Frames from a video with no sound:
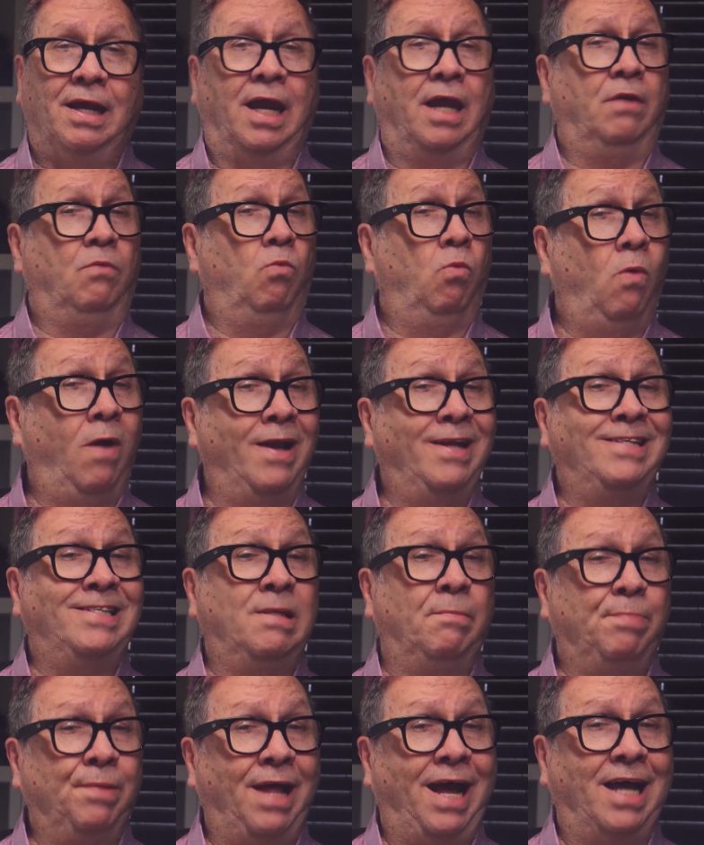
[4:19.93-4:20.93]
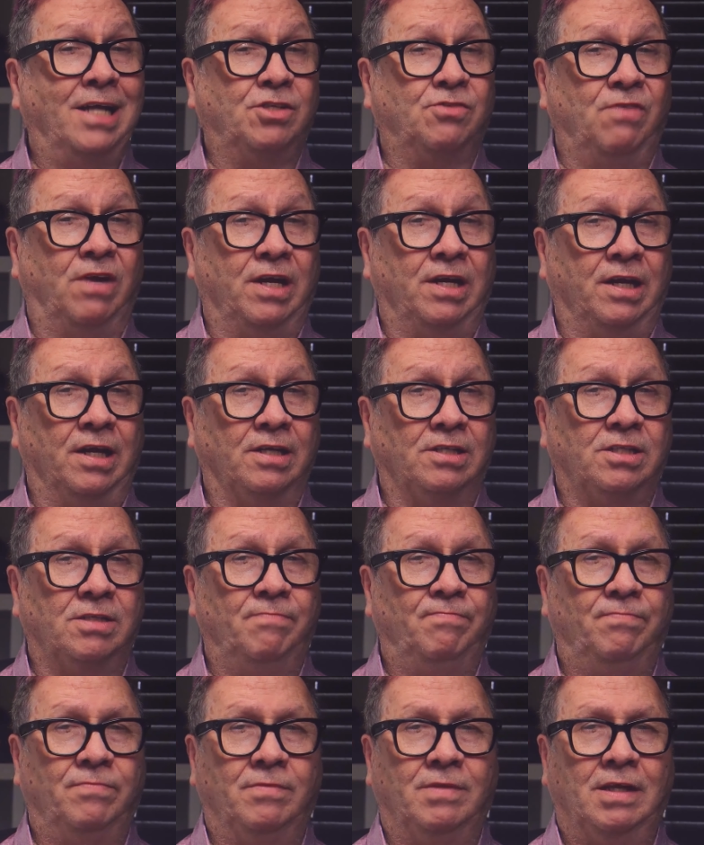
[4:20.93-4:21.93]
And what is the blast radius?
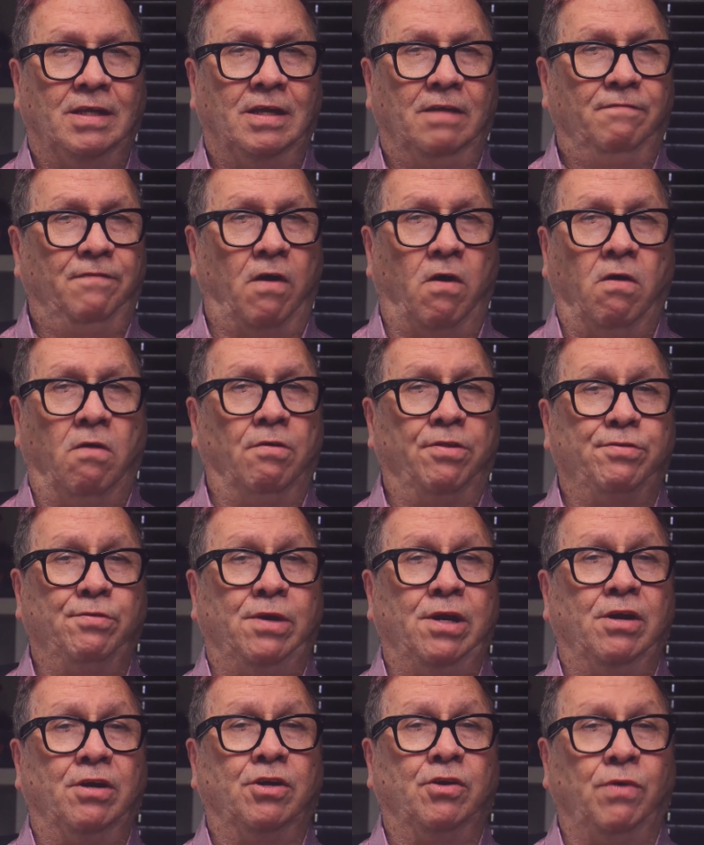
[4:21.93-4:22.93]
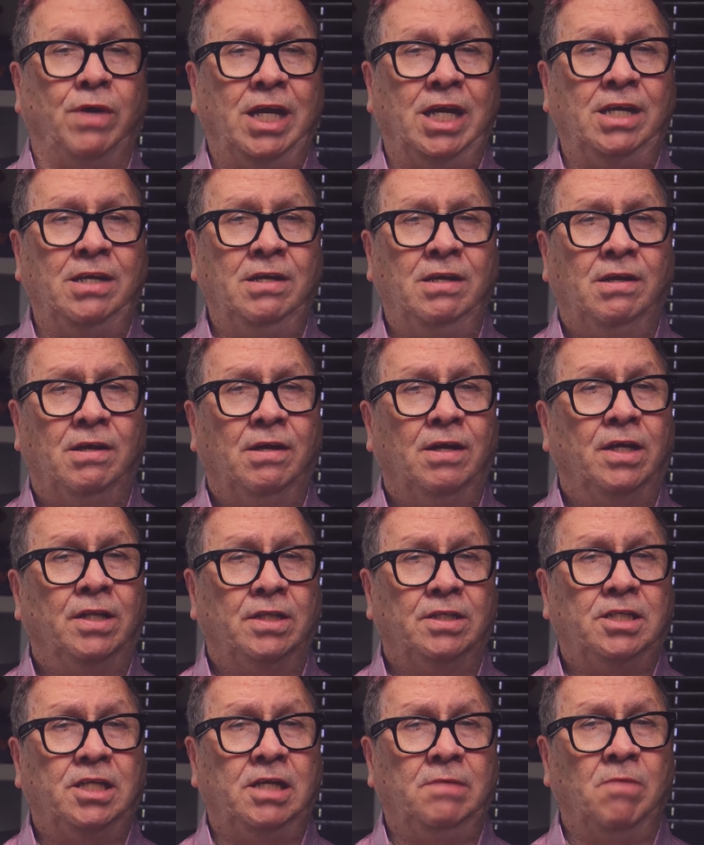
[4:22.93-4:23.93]
If all 3 are green,
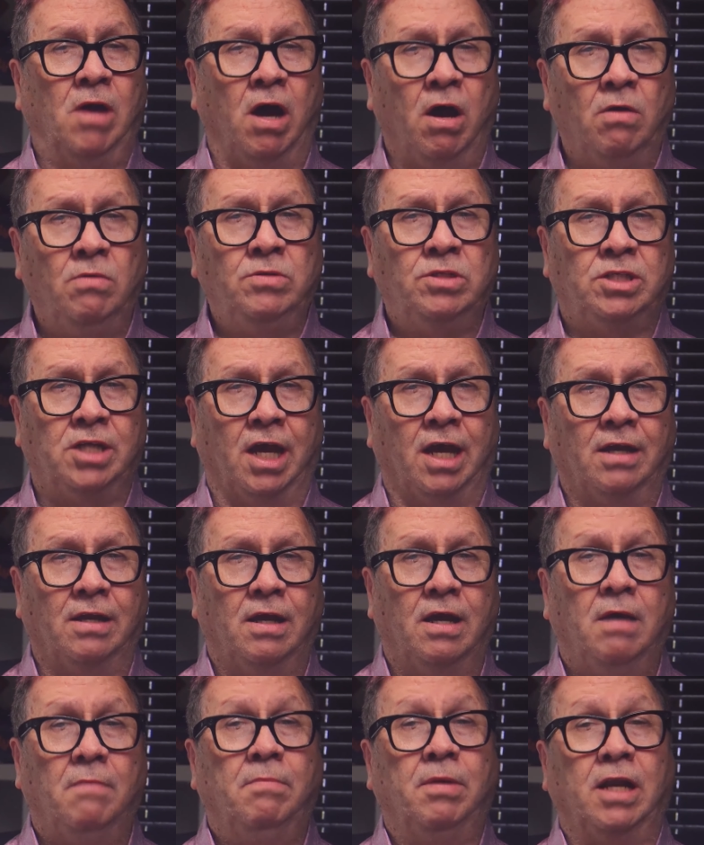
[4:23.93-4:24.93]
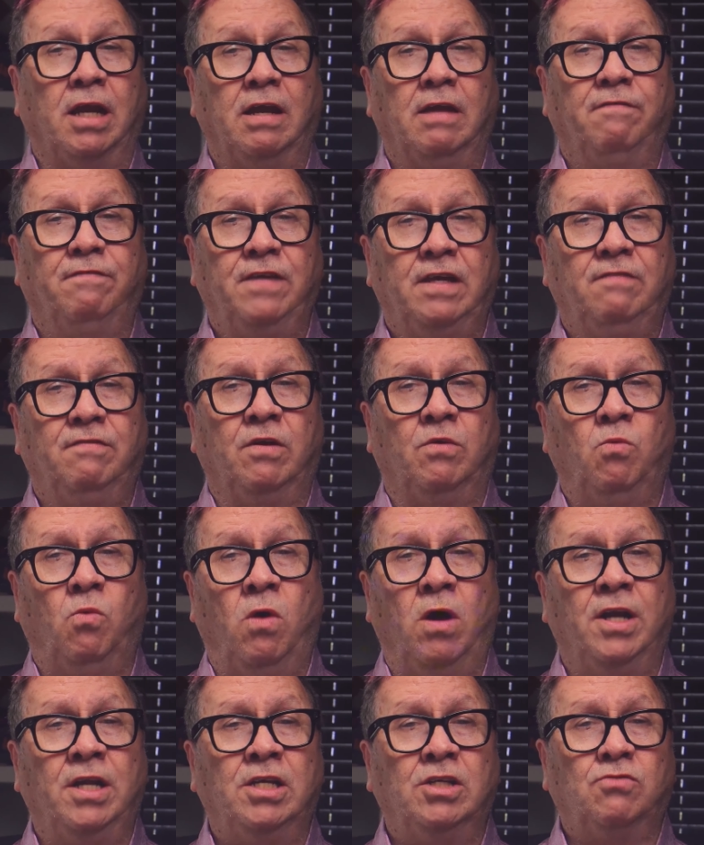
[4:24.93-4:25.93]
the team owns it. But if even
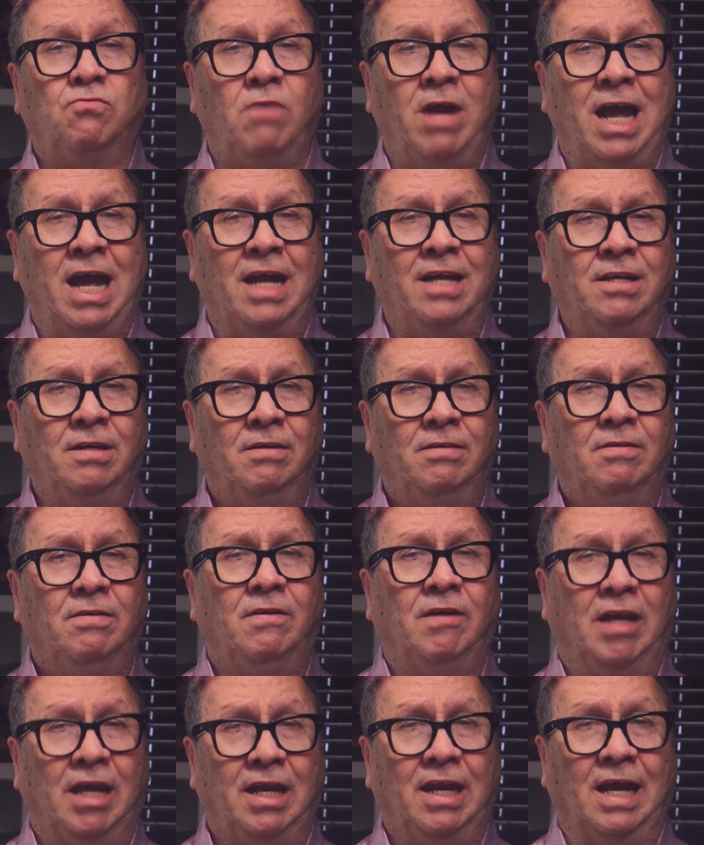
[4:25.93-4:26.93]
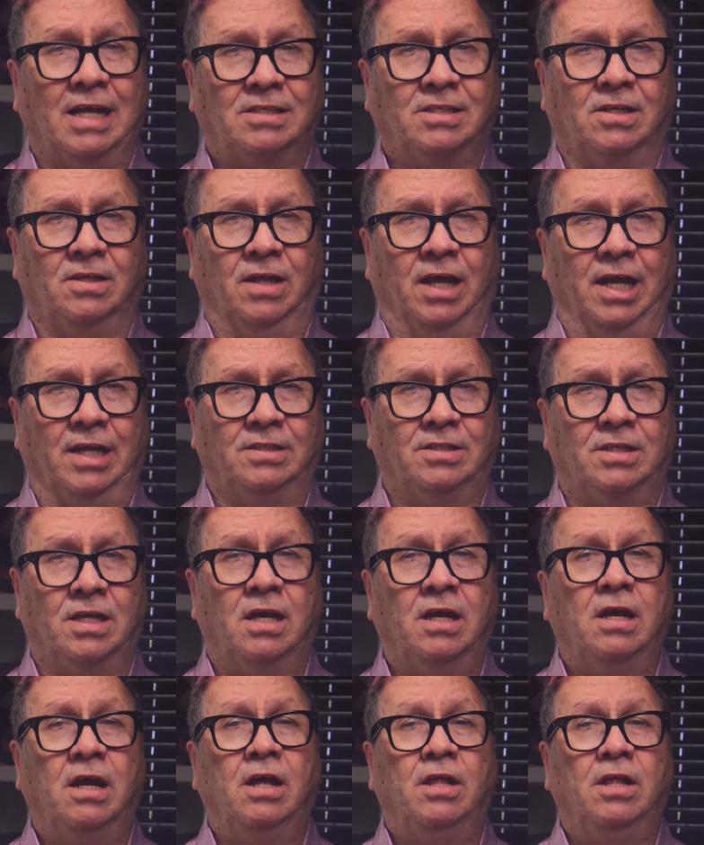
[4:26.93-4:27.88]
one is red, it escalates.